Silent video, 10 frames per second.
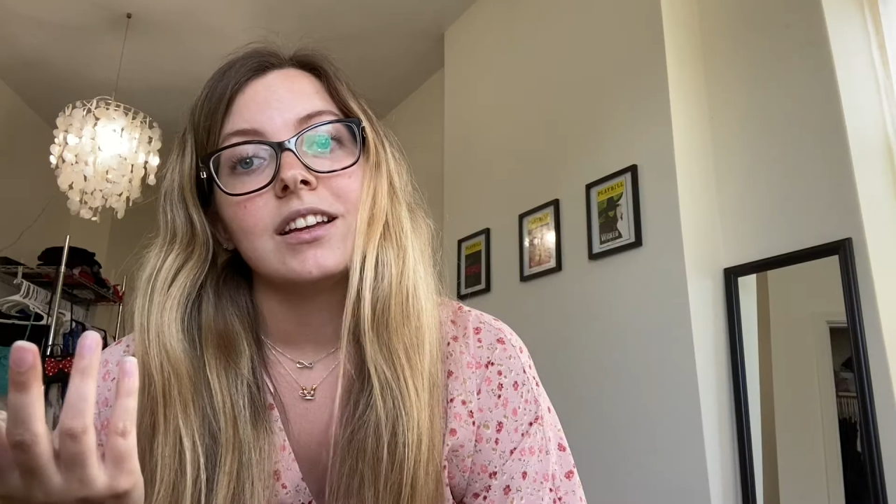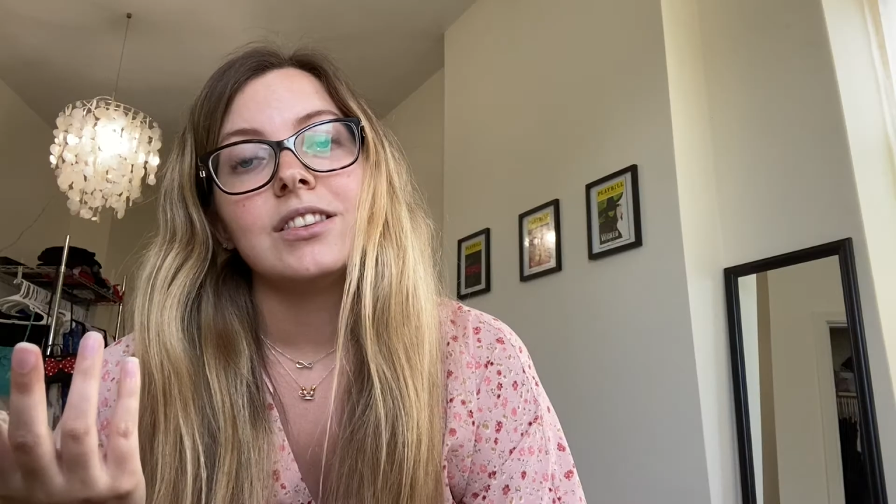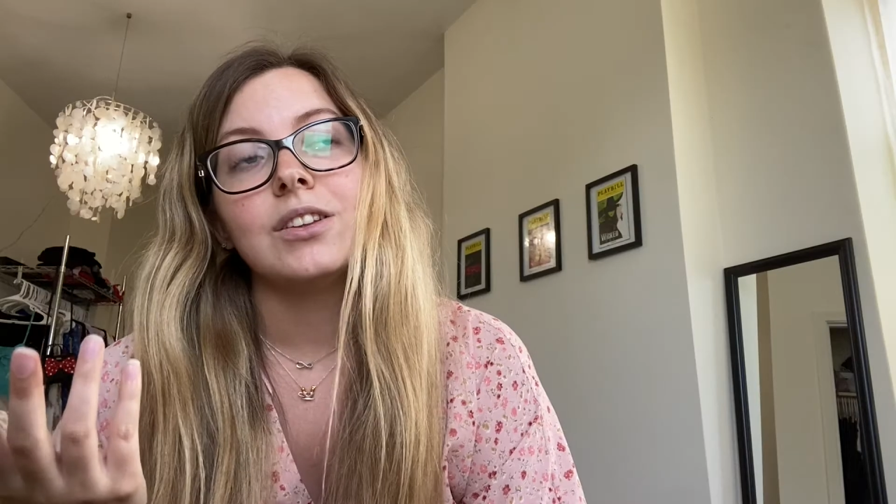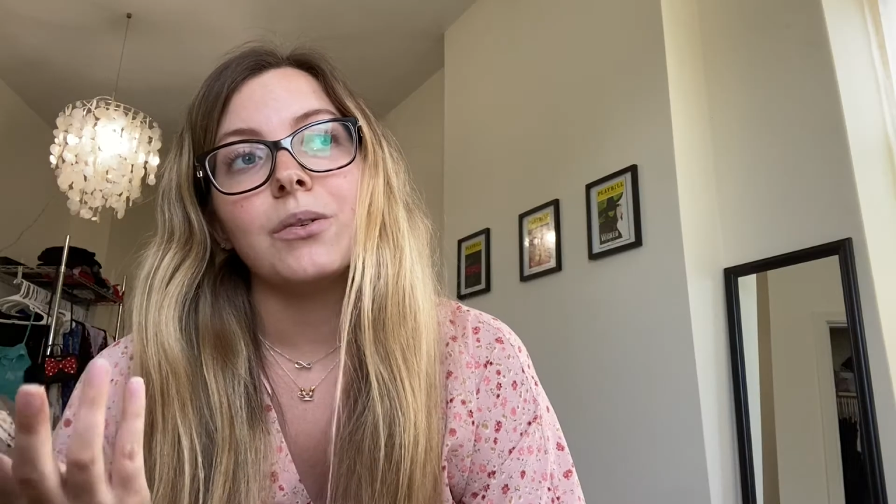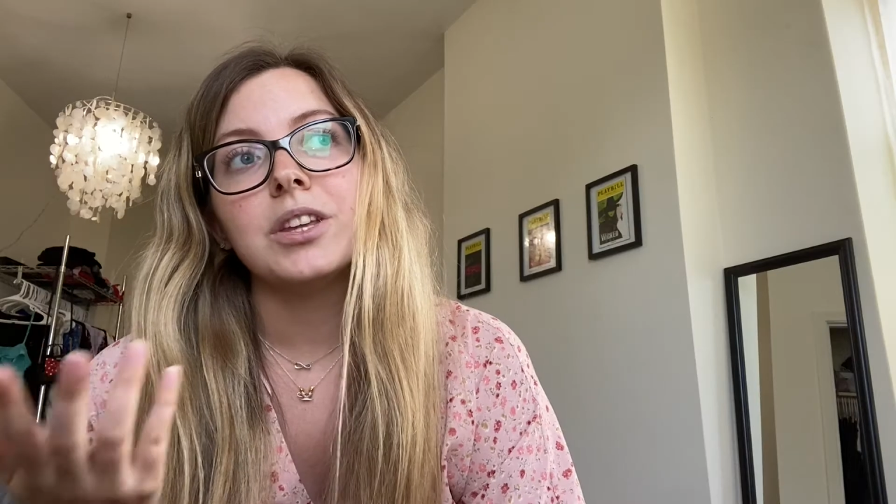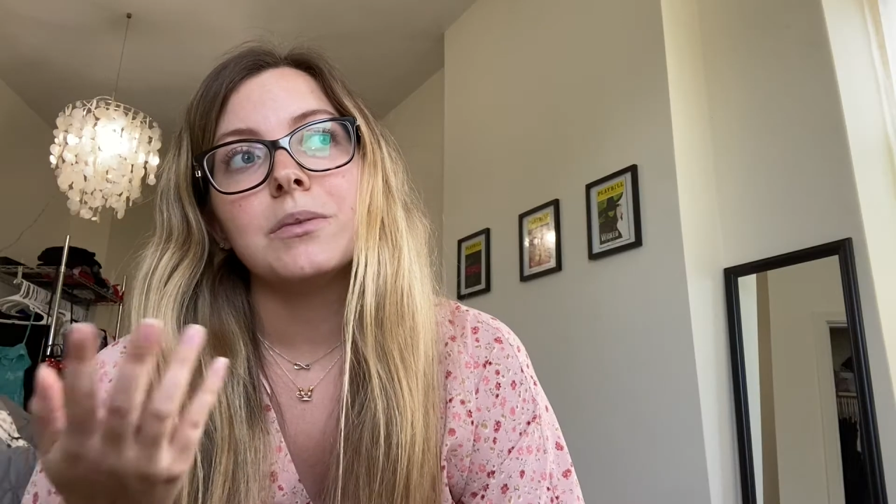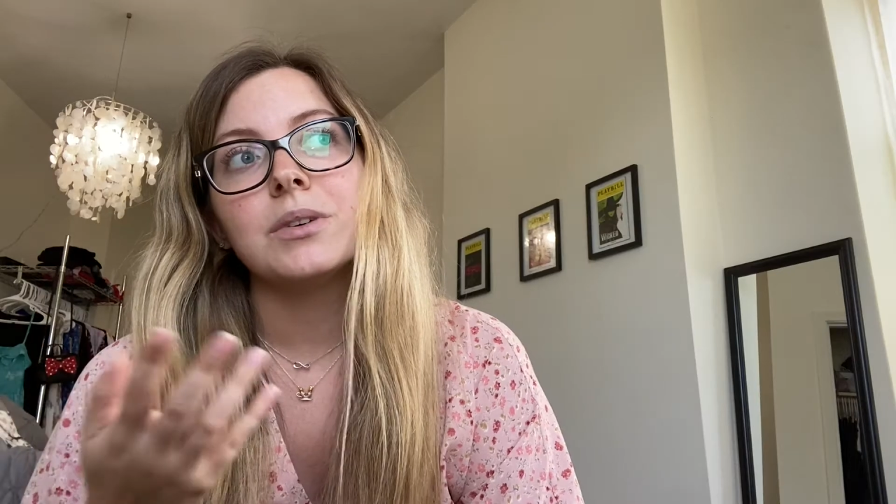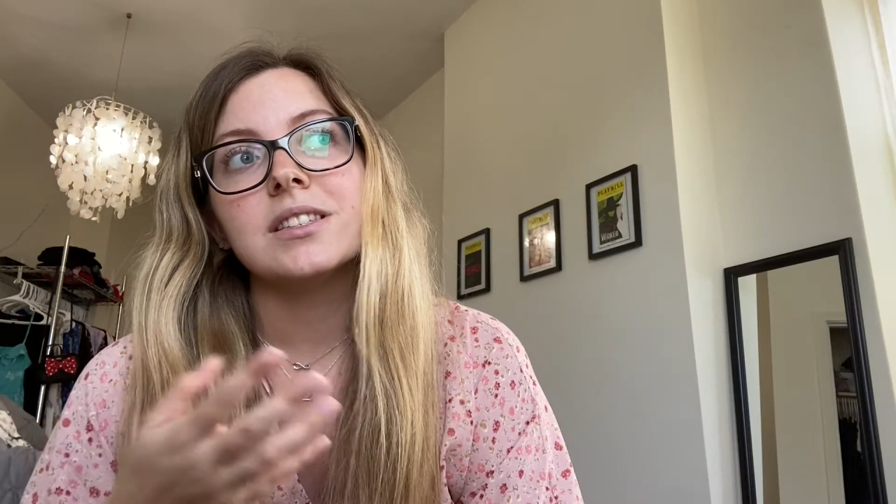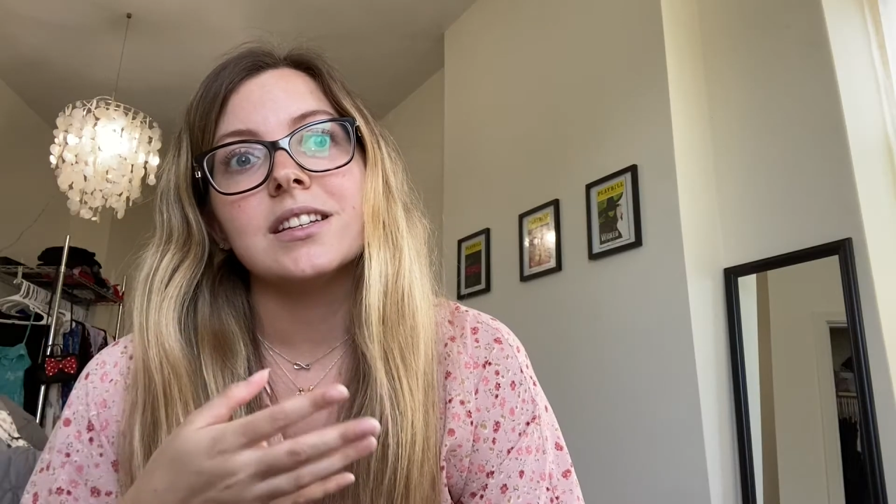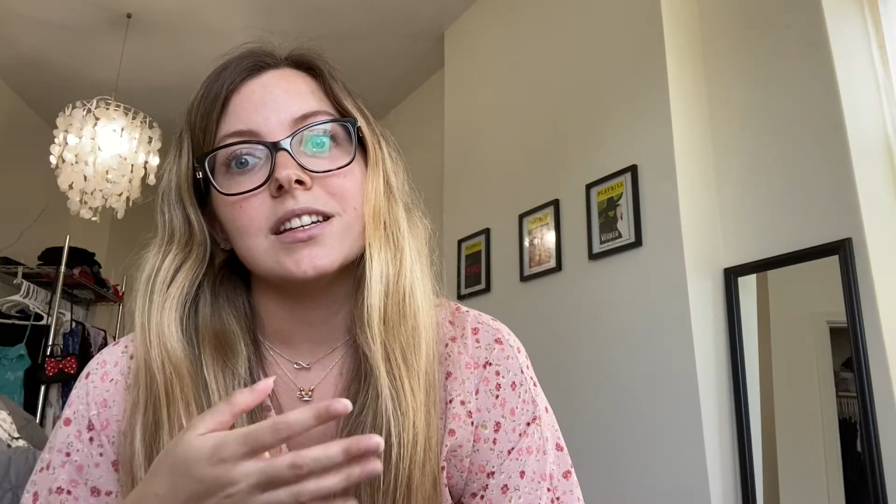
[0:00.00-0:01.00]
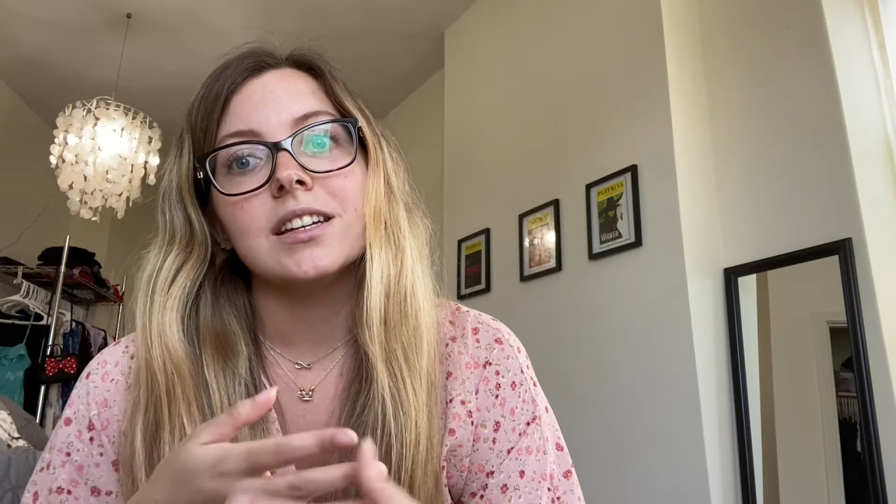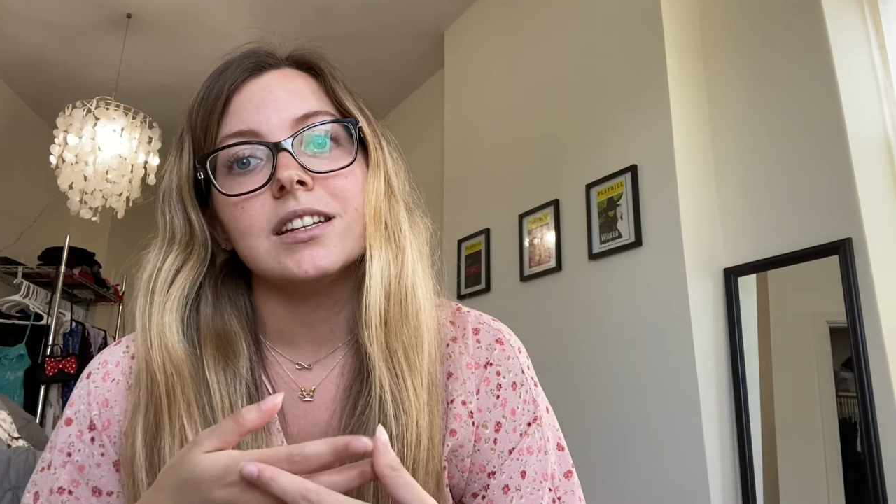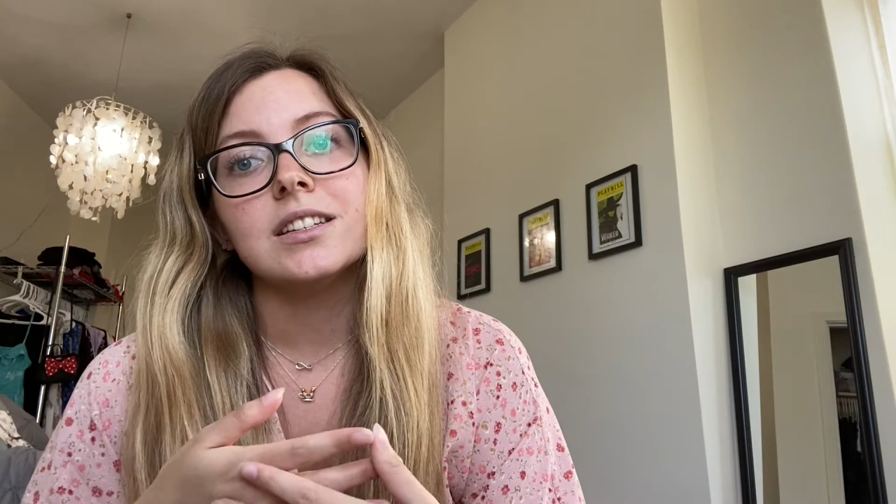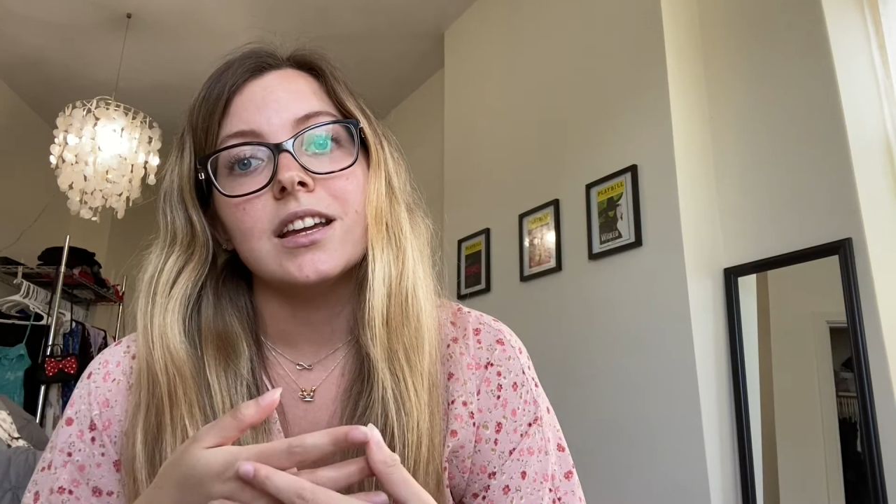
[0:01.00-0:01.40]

Not only was it